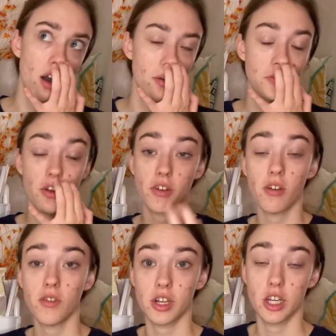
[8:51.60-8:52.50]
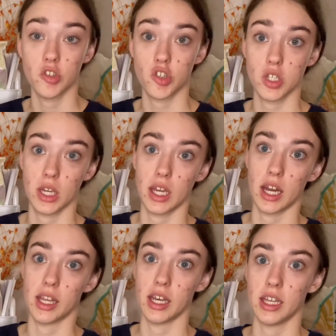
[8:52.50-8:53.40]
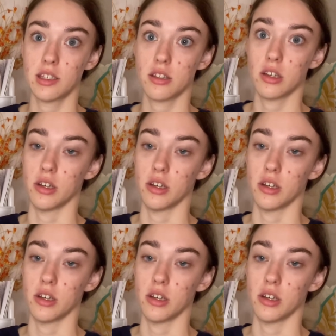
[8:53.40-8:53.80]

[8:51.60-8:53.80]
So I found it very interesting, and I liked,